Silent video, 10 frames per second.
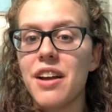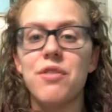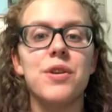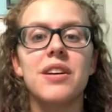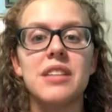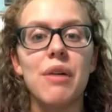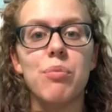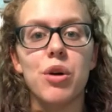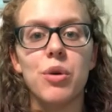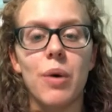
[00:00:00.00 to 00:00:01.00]
If you guys have
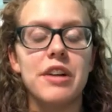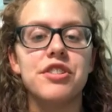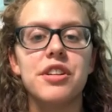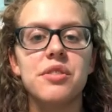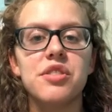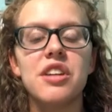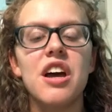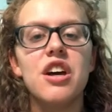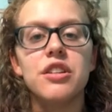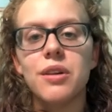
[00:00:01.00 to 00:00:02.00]
more questions,
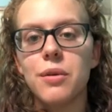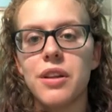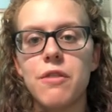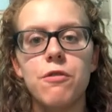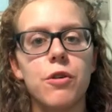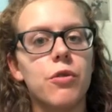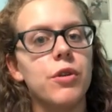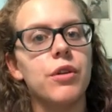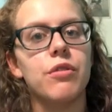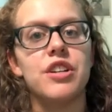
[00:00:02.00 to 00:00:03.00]
totally feel free
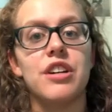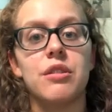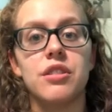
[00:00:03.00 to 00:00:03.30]
to reach out